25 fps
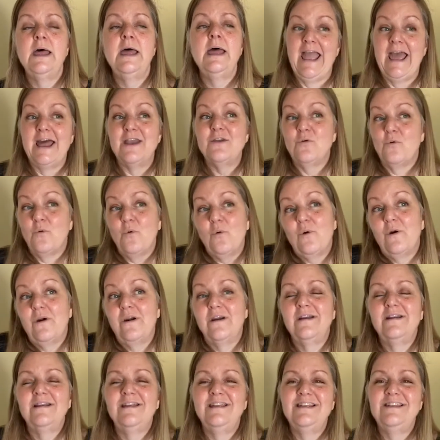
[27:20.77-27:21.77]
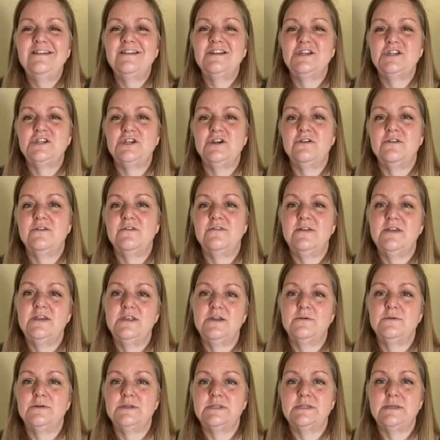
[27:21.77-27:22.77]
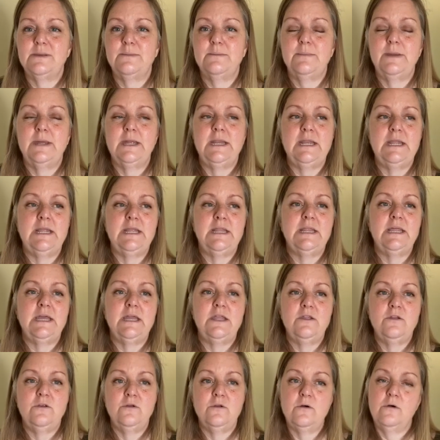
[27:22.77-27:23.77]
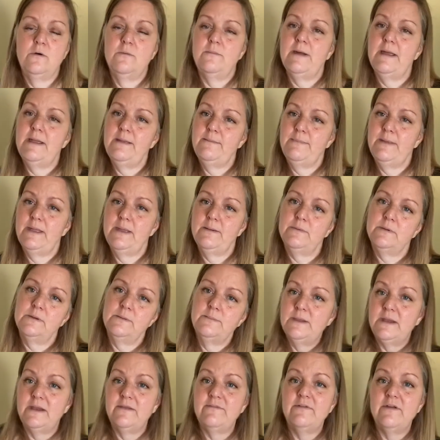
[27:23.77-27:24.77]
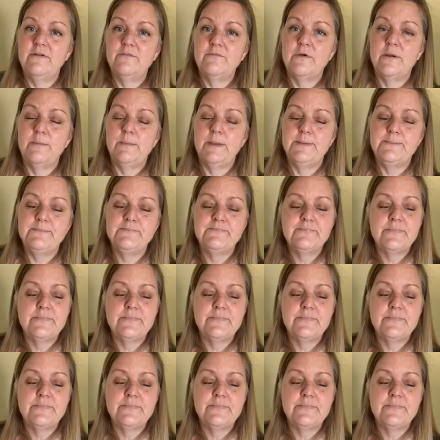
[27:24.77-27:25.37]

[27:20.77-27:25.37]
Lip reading: Or you could share the video with somebody that might be able to benefit from it.